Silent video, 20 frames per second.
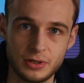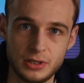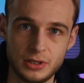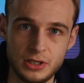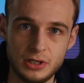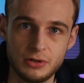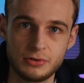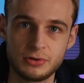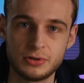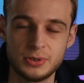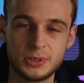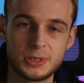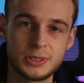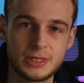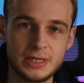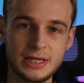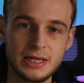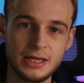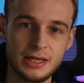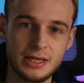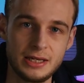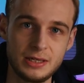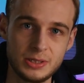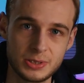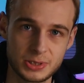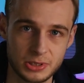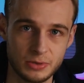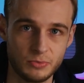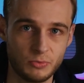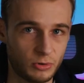you could see
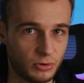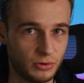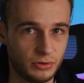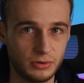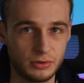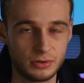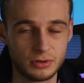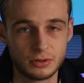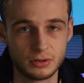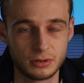someone